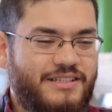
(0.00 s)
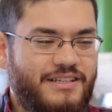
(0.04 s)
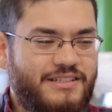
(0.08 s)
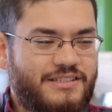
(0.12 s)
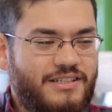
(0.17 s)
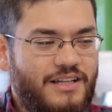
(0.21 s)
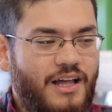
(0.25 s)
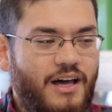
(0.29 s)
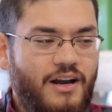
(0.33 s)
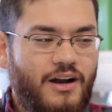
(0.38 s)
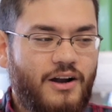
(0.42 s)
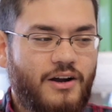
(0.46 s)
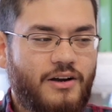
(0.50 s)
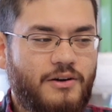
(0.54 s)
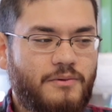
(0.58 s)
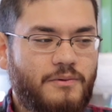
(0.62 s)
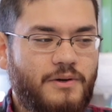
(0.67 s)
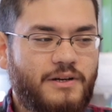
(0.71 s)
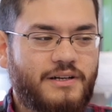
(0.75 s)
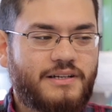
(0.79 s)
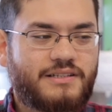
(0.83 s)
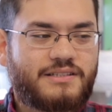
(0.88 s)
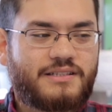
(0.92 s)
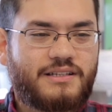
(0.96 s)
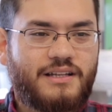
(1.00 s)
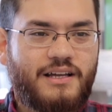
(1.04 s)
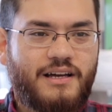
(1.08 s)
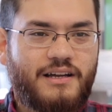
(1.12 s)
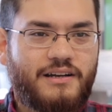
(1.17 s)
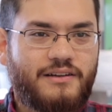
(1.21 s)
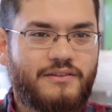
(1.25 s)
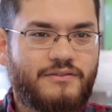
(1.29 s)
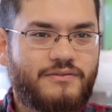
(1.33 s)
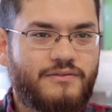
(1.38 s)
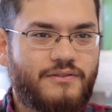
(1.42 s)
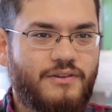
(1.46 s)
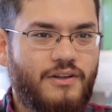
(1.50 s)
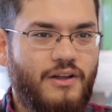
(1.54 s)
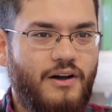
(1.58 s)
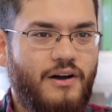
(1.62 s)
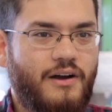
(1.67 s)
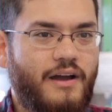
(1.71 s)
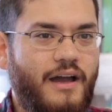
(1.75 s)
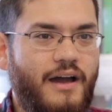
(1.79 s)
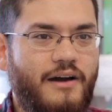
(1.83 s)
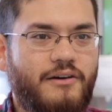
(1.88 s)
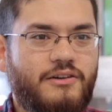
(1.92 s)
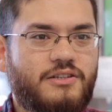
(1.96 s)
It's, it's a lot of hard work, it's a lot of
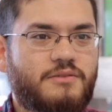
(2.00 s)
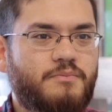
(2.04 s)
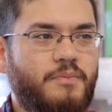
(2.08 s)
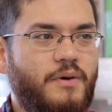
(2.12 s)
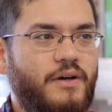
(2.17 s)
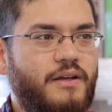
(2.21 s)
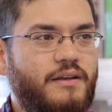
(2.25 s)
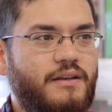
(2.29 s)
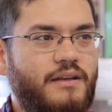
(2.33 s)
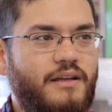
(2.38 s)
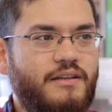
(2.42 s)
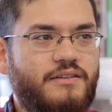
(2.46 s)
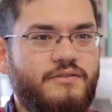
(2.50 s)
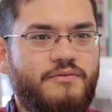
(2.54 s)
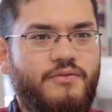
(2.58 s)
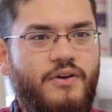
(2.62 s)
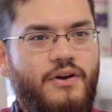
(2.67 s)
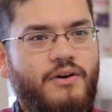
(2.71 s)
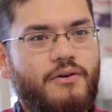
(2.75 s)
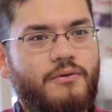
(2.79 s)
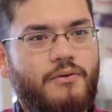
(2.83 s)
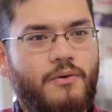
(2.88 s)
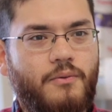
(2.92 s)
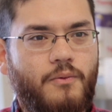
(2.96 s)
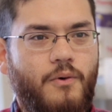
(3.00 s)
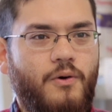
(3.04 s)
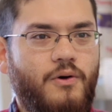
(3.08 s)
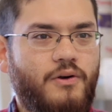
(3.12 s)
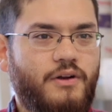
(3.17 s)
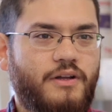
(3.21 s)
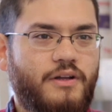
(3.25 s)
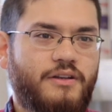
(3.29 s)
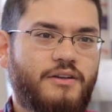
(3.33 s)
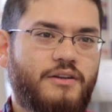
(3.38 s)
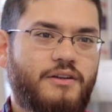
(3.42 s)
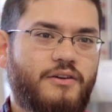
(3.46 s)
long hours, but it's very rewarding.